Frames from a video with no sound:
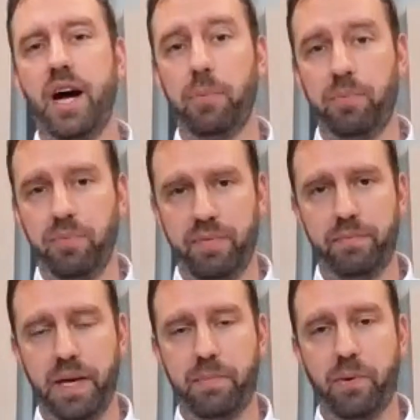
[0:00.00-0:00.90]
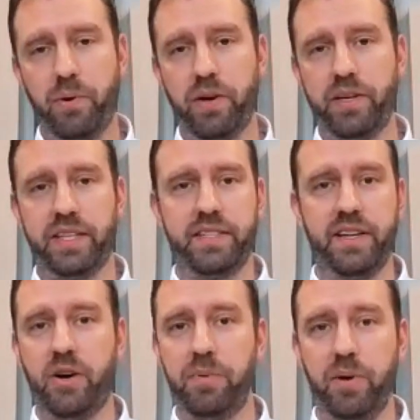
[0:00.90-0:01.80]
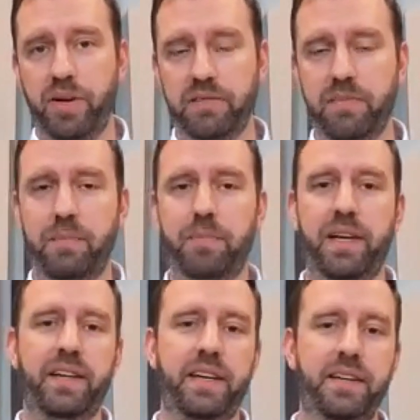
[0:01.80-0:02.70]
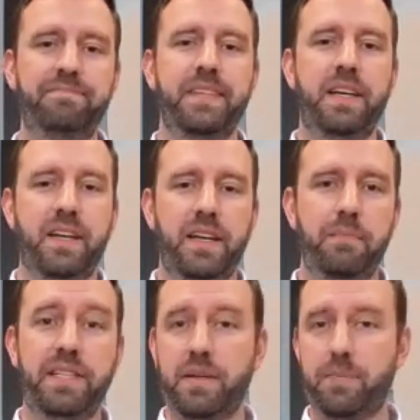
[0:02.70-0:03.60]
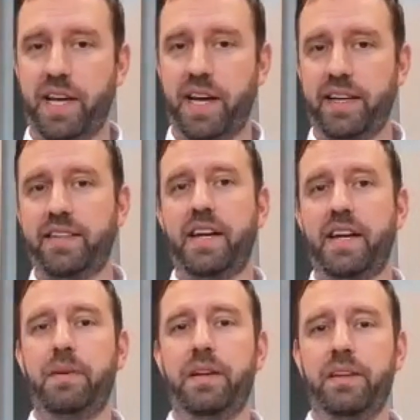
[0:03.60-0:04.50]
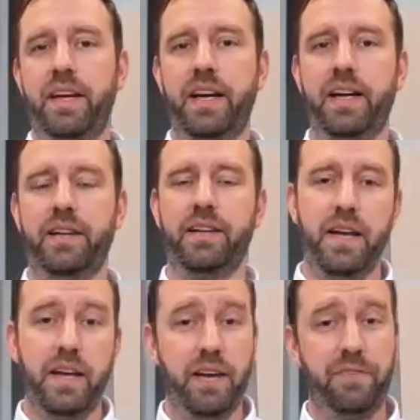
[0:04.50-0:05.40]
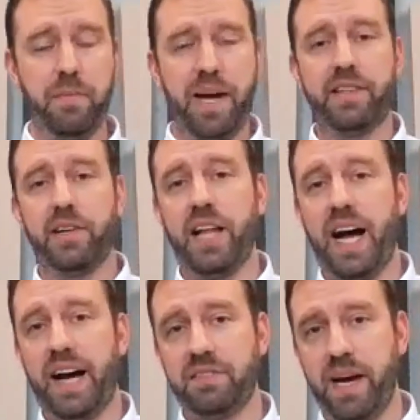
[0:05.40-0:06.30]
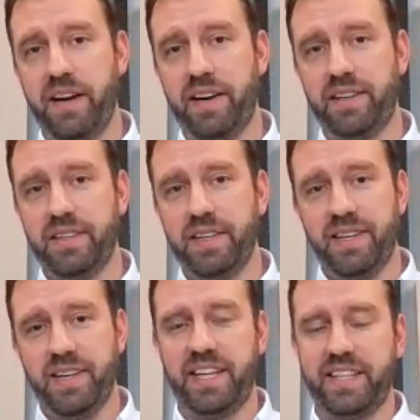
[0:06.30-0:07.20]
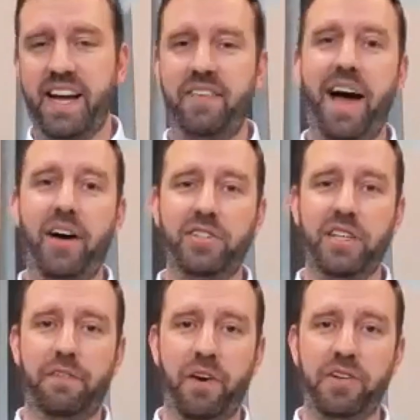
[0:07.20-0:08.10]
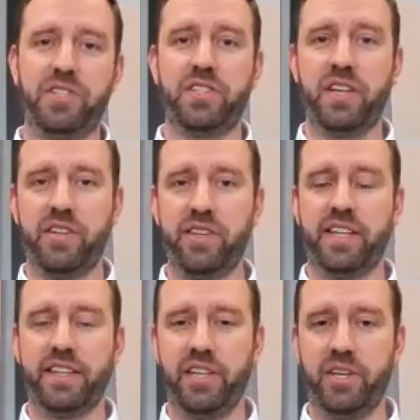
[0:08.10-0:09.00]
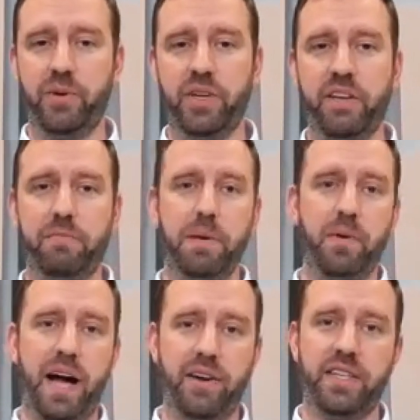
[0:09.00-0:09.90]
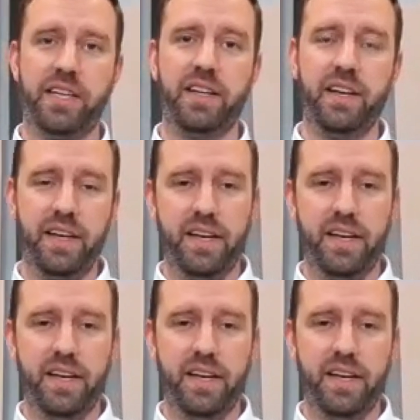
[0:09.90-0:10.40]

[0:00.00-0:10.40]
help people who are addicted to opioids might be to be sympathetic to them, and if you make their lives better, like they have housing first is another thing they do, where you give people housing